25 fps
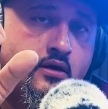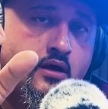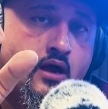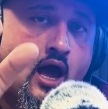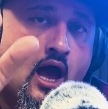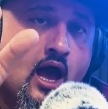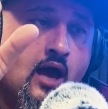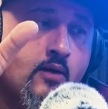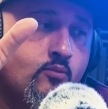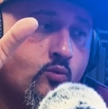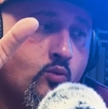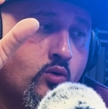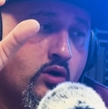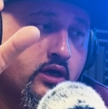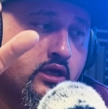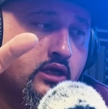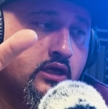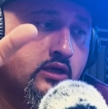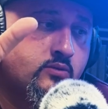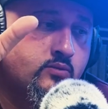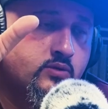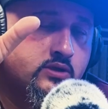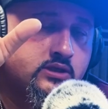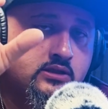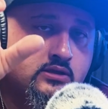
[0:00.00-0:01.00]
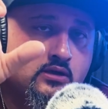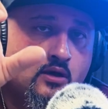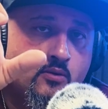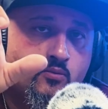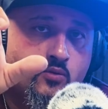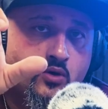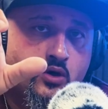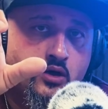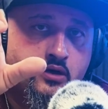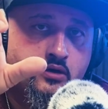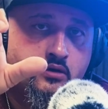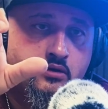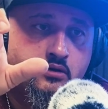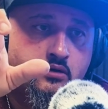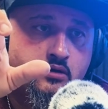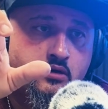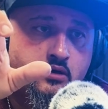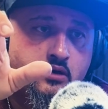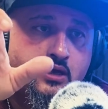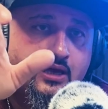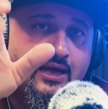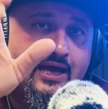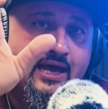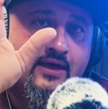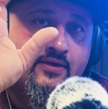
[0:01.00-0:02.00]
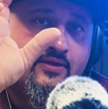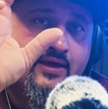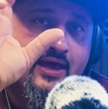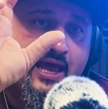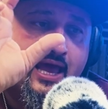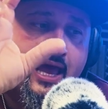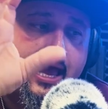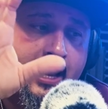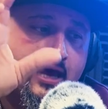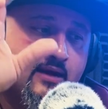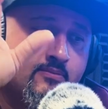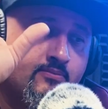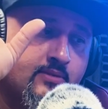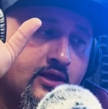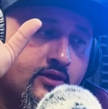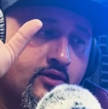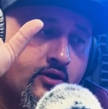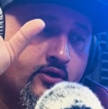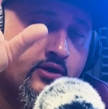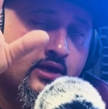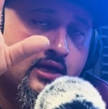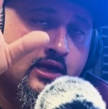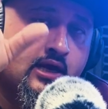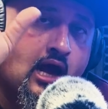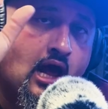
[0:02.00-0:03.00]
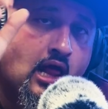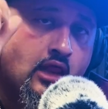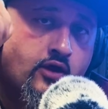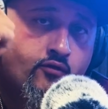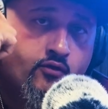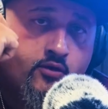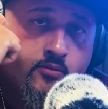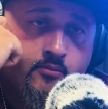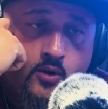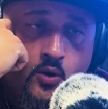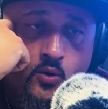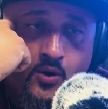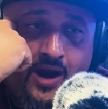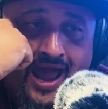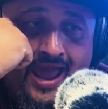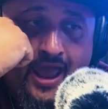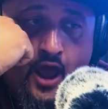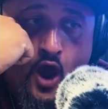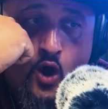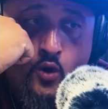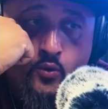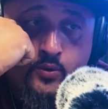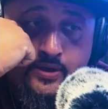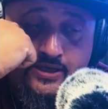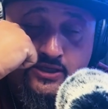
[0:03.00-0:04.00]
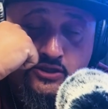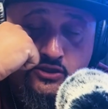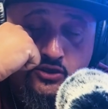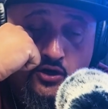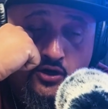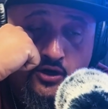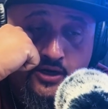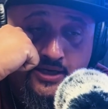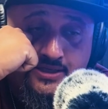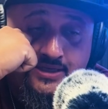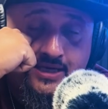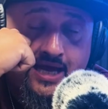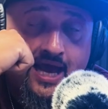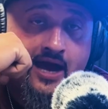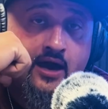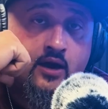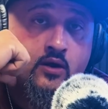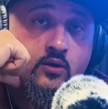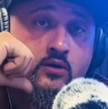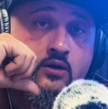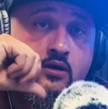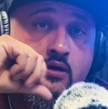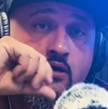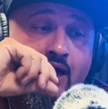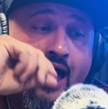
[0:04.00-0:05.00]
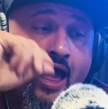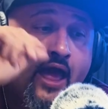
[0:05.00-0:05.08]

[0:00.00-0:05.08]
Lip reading: I'm working with someone and they hand me their e-collar remote, I always turn it down.